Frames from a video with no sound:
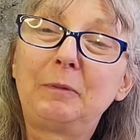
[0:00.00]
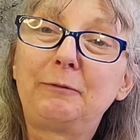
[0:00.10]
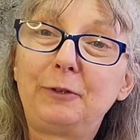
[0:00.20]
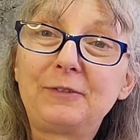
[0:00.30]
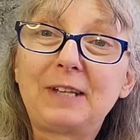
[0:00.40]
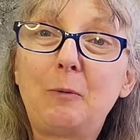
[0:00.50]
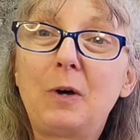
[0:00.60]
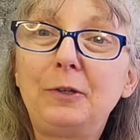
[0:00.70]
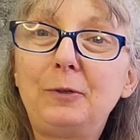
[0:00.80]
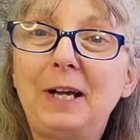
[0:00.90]
But first, I
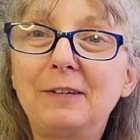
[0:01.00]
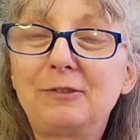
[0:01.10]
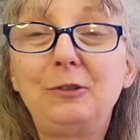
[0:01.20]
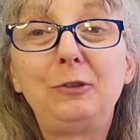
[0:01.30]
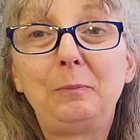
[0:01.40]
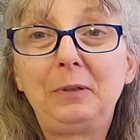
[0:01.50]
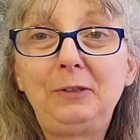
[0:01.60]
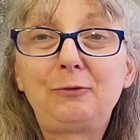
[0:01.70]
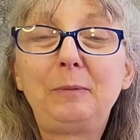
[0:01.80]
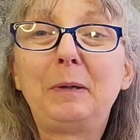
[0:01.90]
want to ask you to
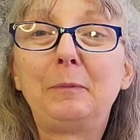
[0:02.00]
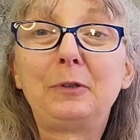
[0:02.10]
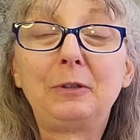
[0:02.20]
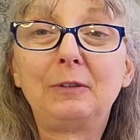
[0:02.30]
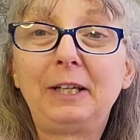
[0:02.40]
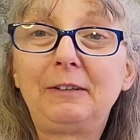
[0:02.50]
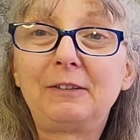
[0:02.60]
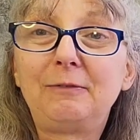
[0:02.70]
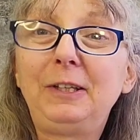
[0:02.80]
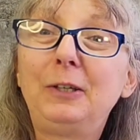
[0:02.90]
please remember to like
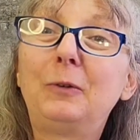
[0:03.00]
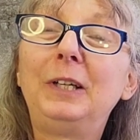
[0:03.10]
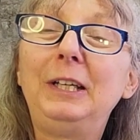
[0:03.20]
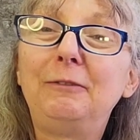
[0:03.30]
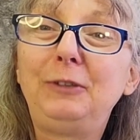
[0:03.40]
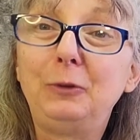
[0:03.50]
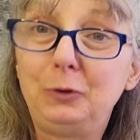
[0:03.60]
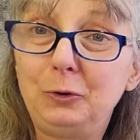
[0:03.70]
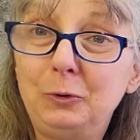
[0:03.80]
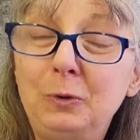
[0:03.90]
this video if you
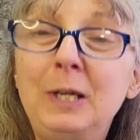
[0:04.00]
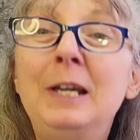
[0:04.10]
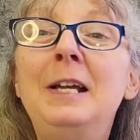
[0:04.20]
do.